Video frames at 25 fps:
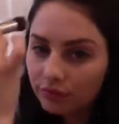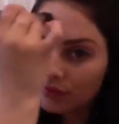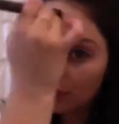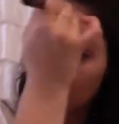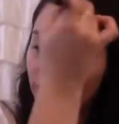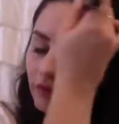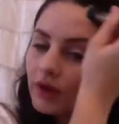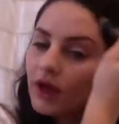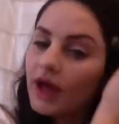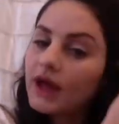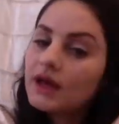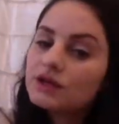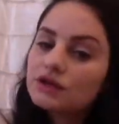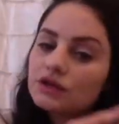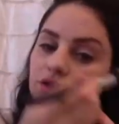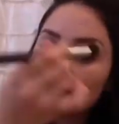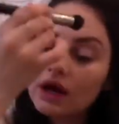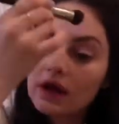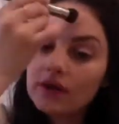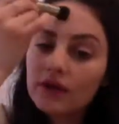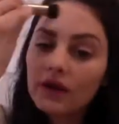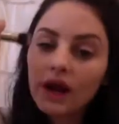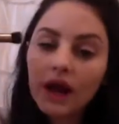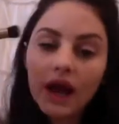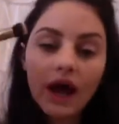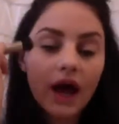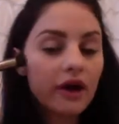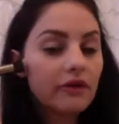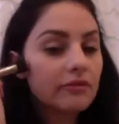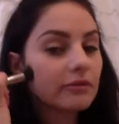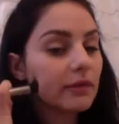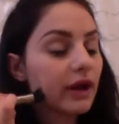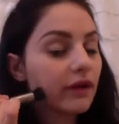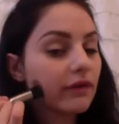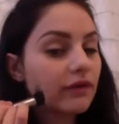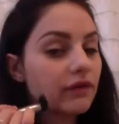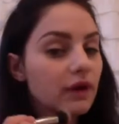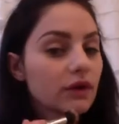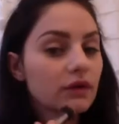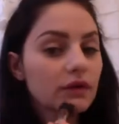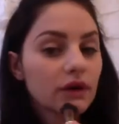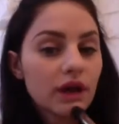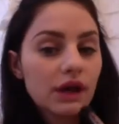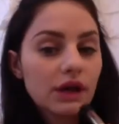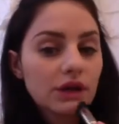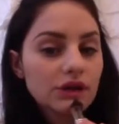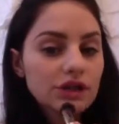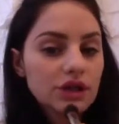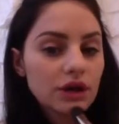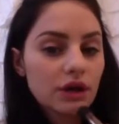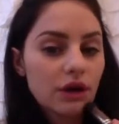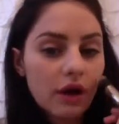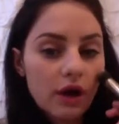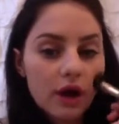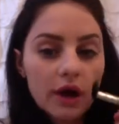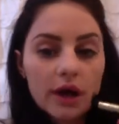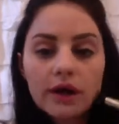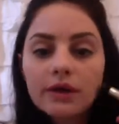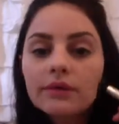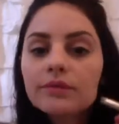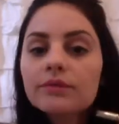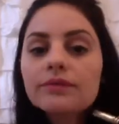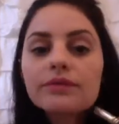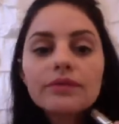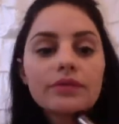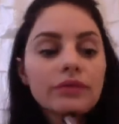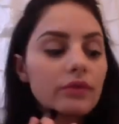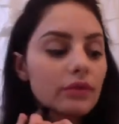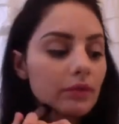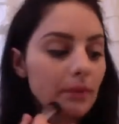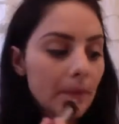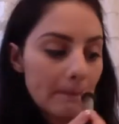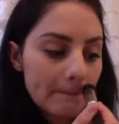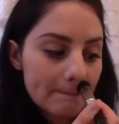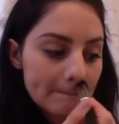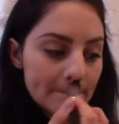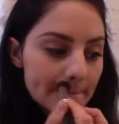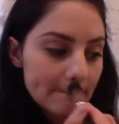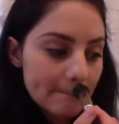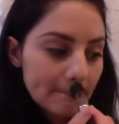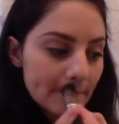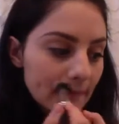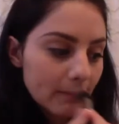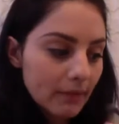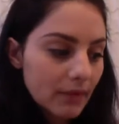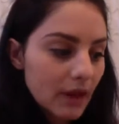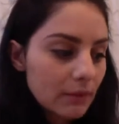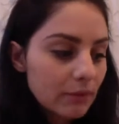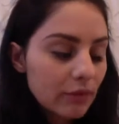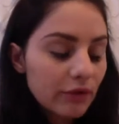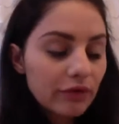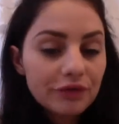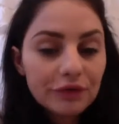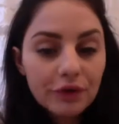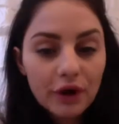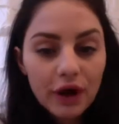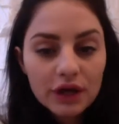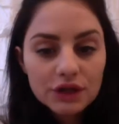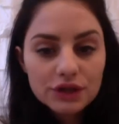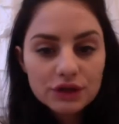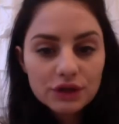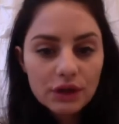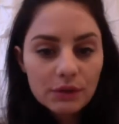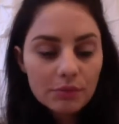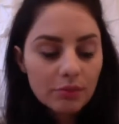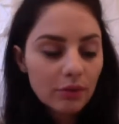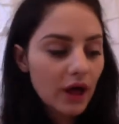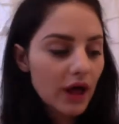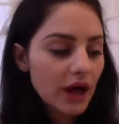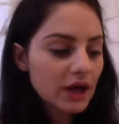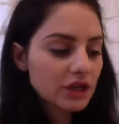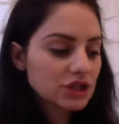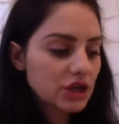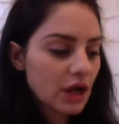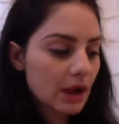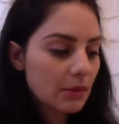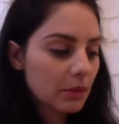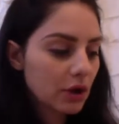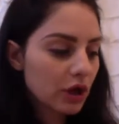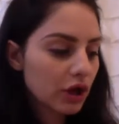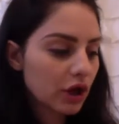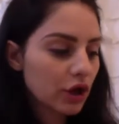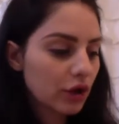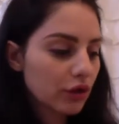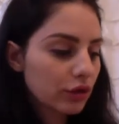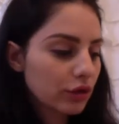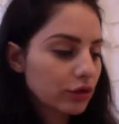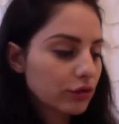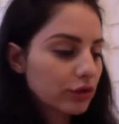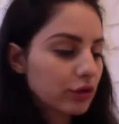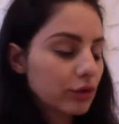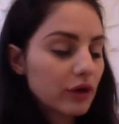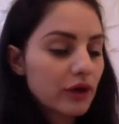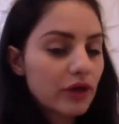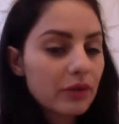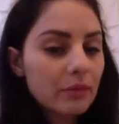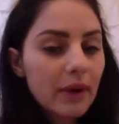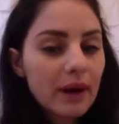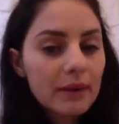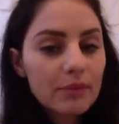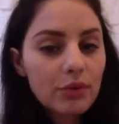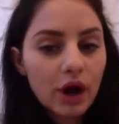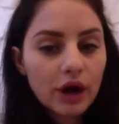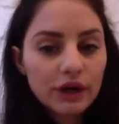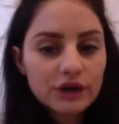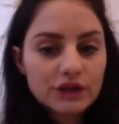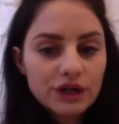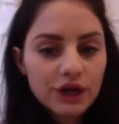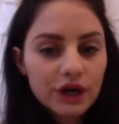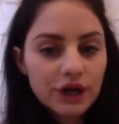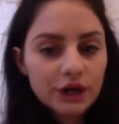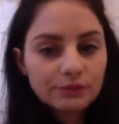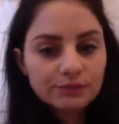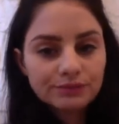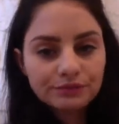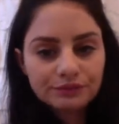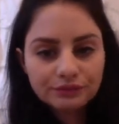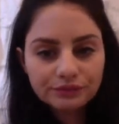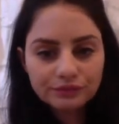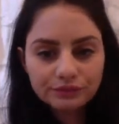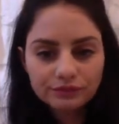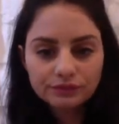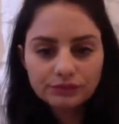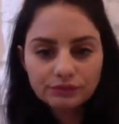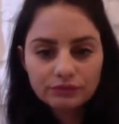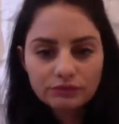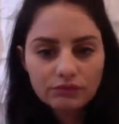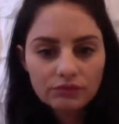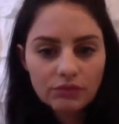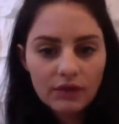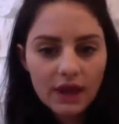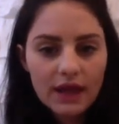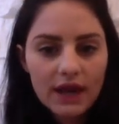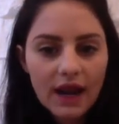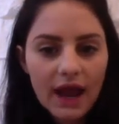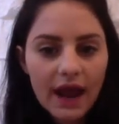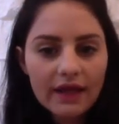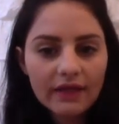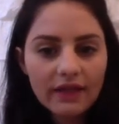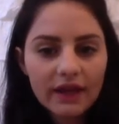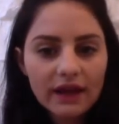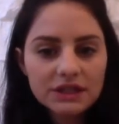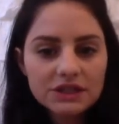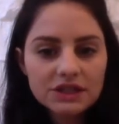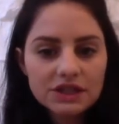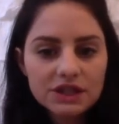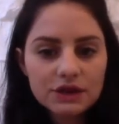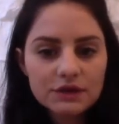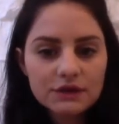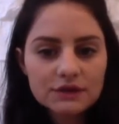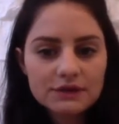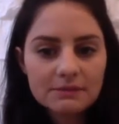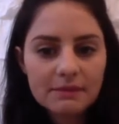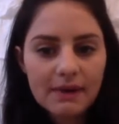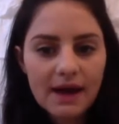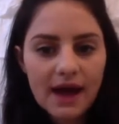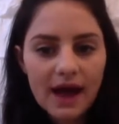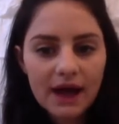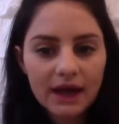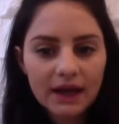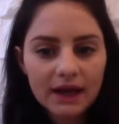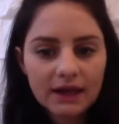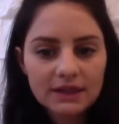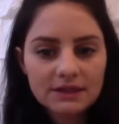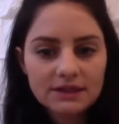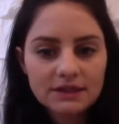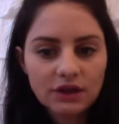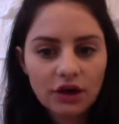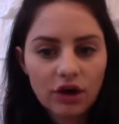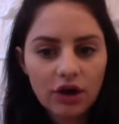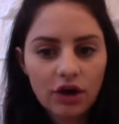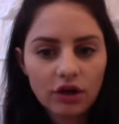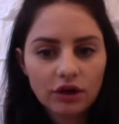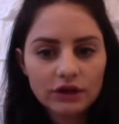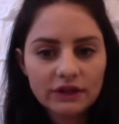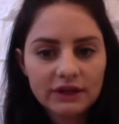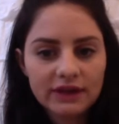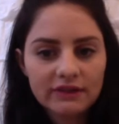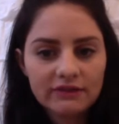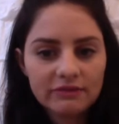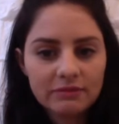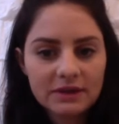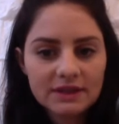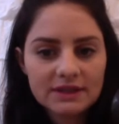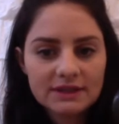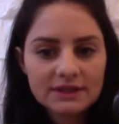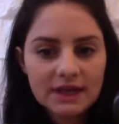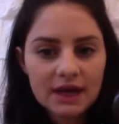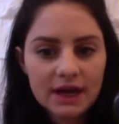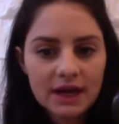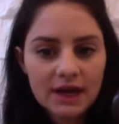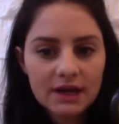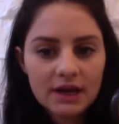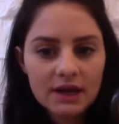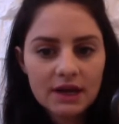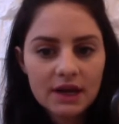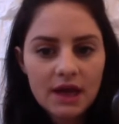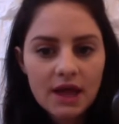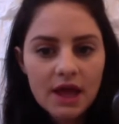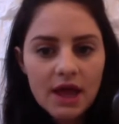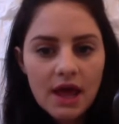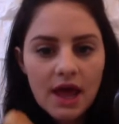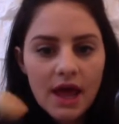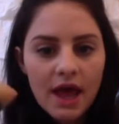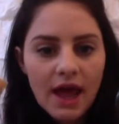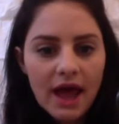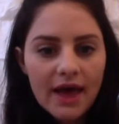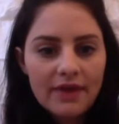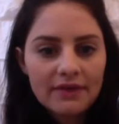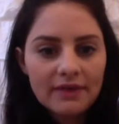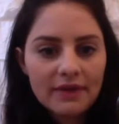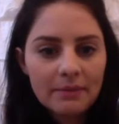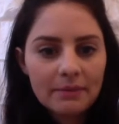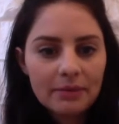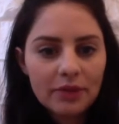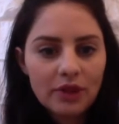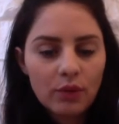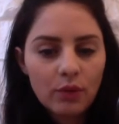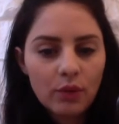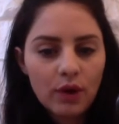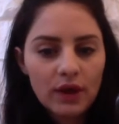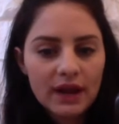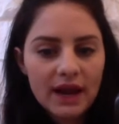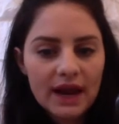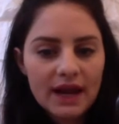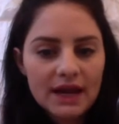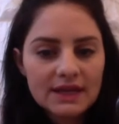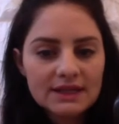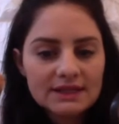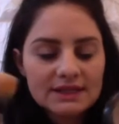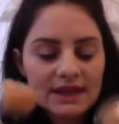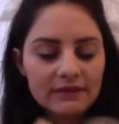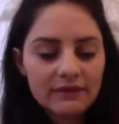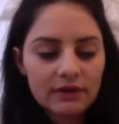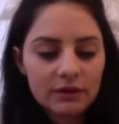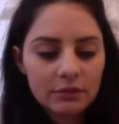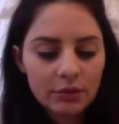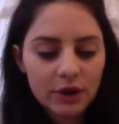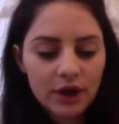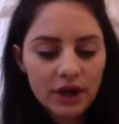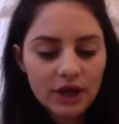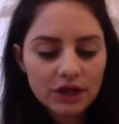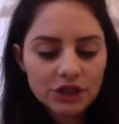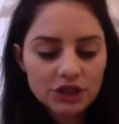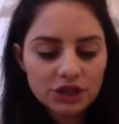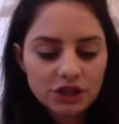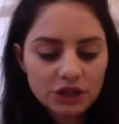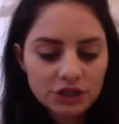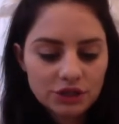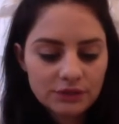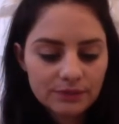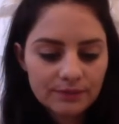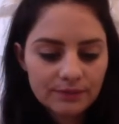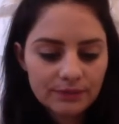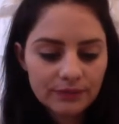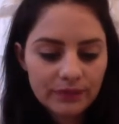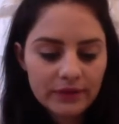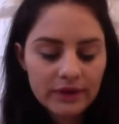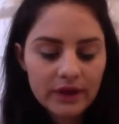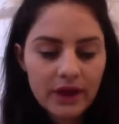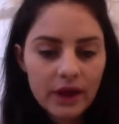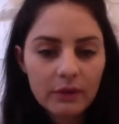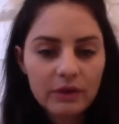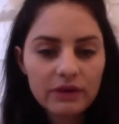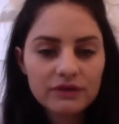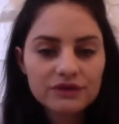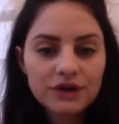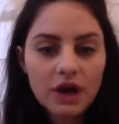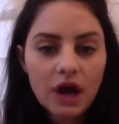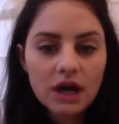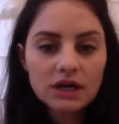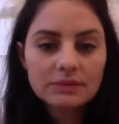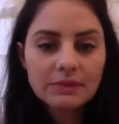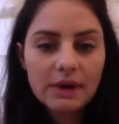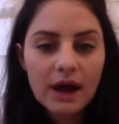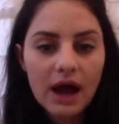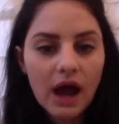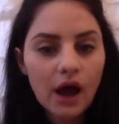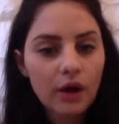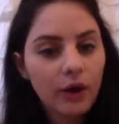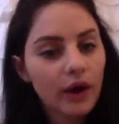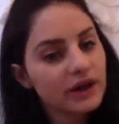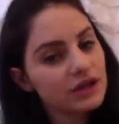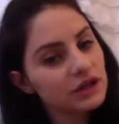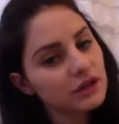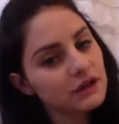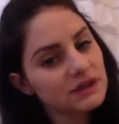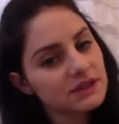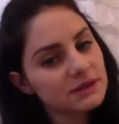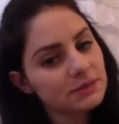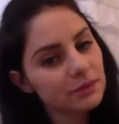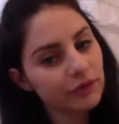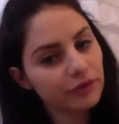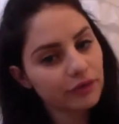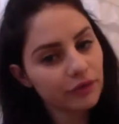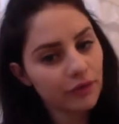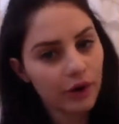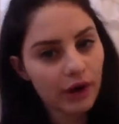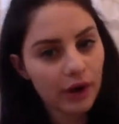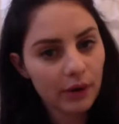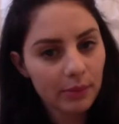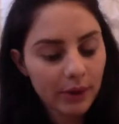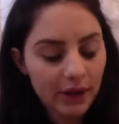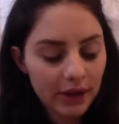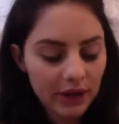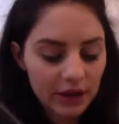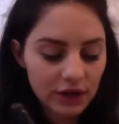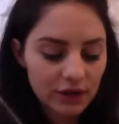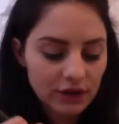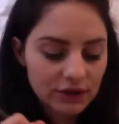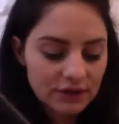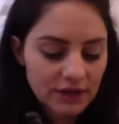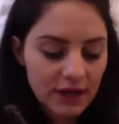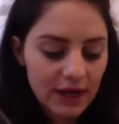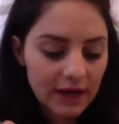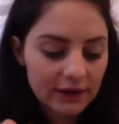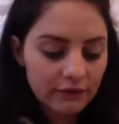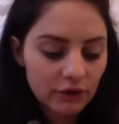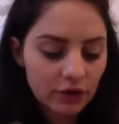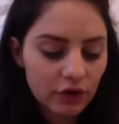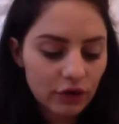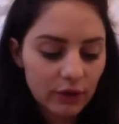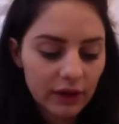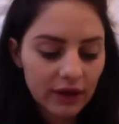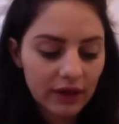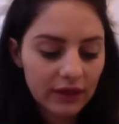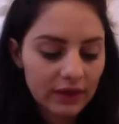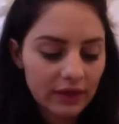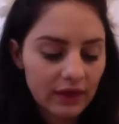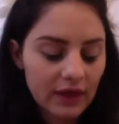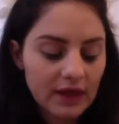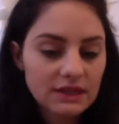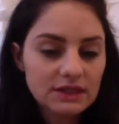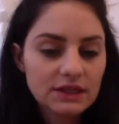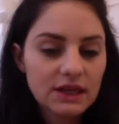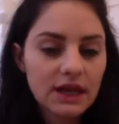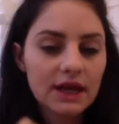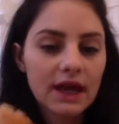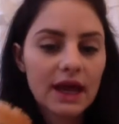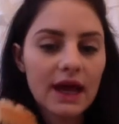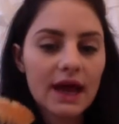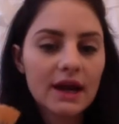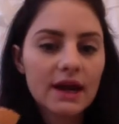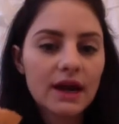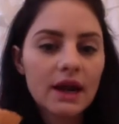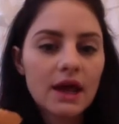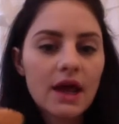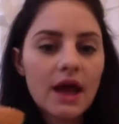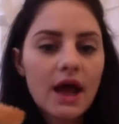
Okay, so now that I have my foundation on, before I do the blush, I'm going to go through with my bronzer. And I like to use MAC, it's called Give Me Sun, and then the 187 brush. And we've talked about how I do this before, but here's kind of a quick thing again.